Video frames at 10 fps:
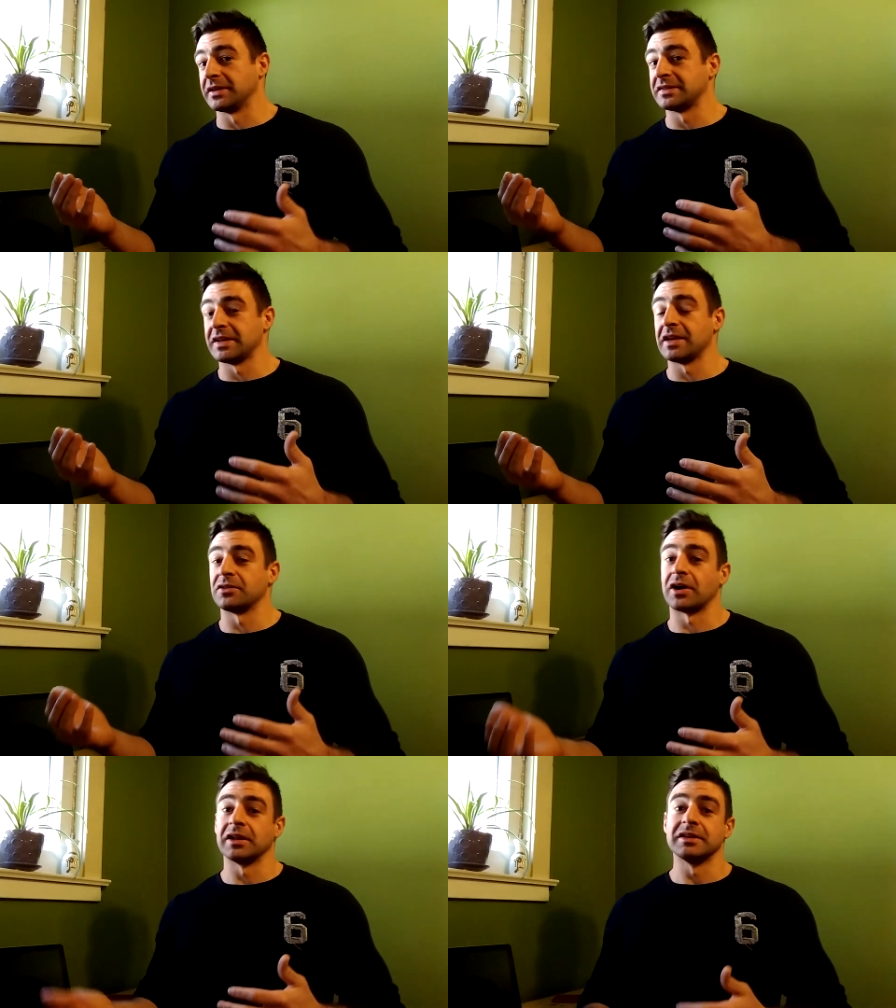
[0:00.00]
extent,
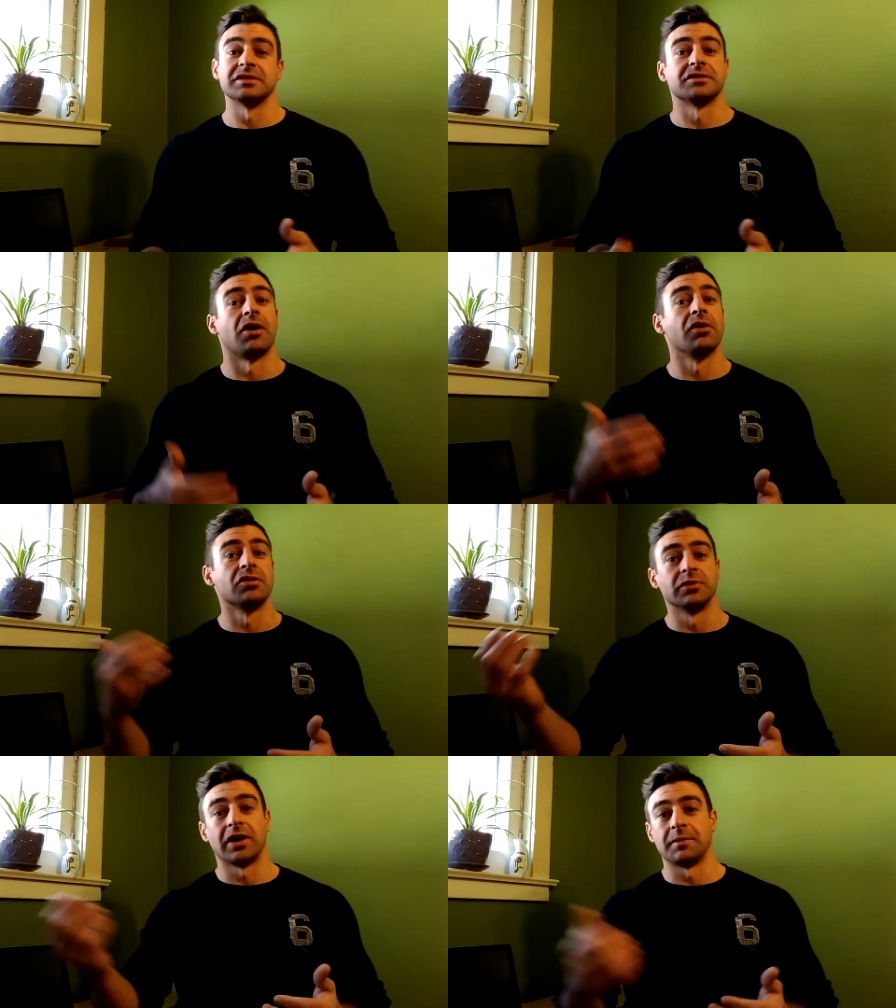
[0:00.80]
or at least
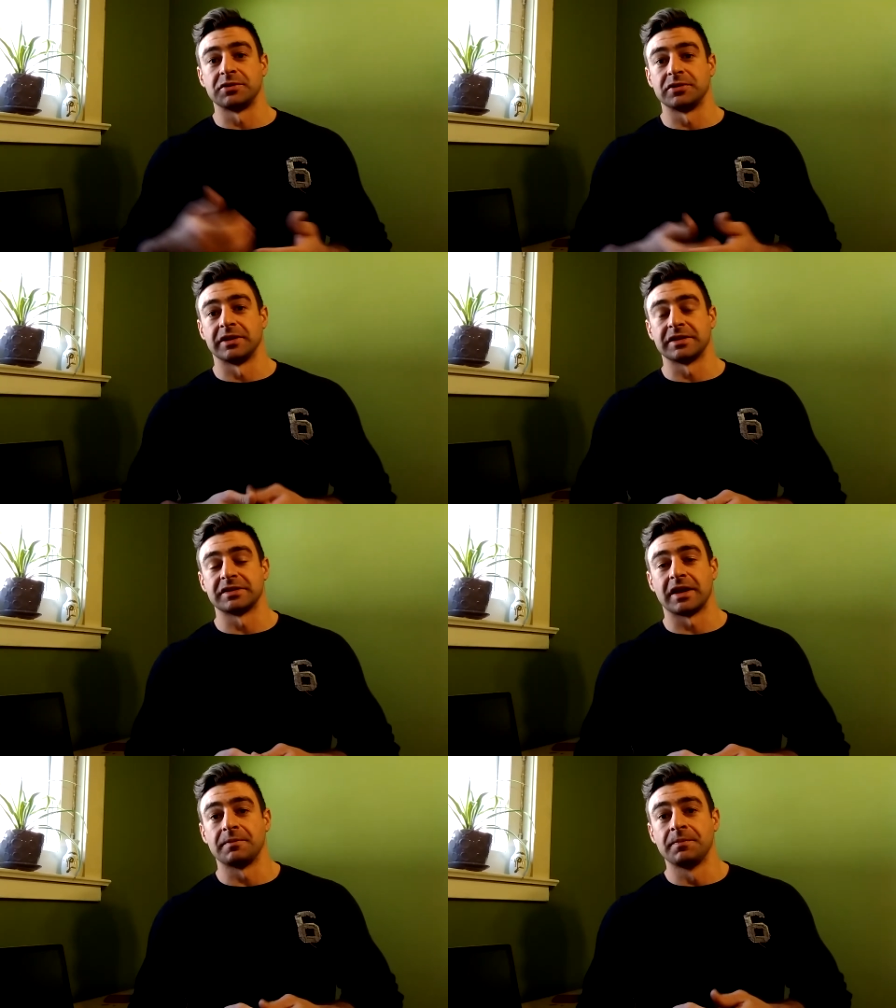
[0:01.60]
tolerable up to an extent,